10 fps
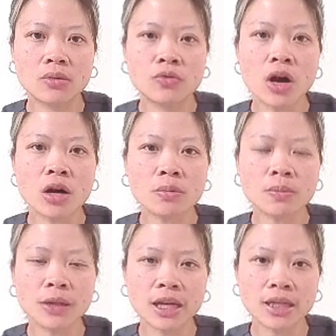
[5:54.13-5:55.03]
wrong
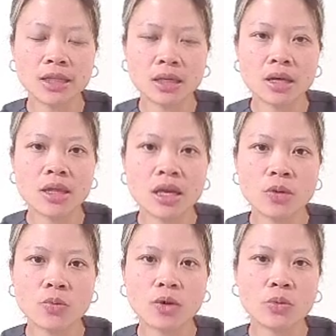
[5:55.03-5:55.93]
place,
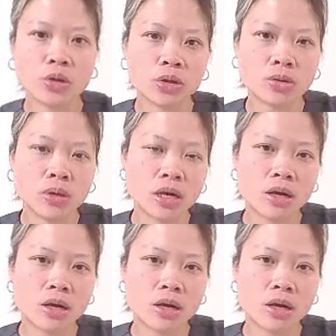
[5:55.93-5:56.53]
then we will